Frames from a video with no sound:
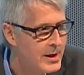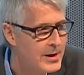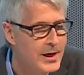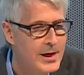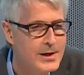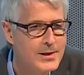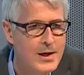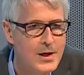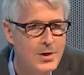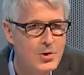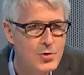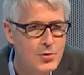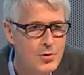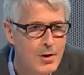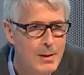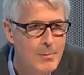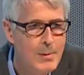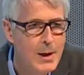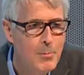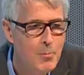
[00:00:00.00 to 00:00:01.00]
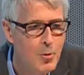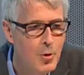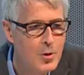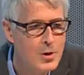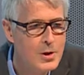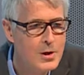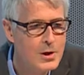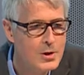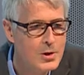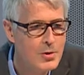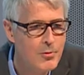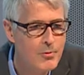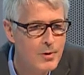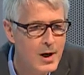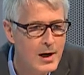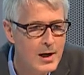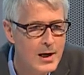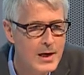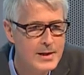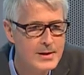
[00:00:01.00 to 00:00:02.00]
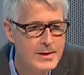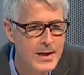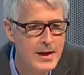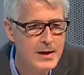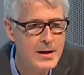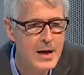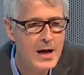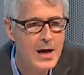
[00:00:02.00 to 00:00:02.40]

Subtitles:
That's extremely important to realize that.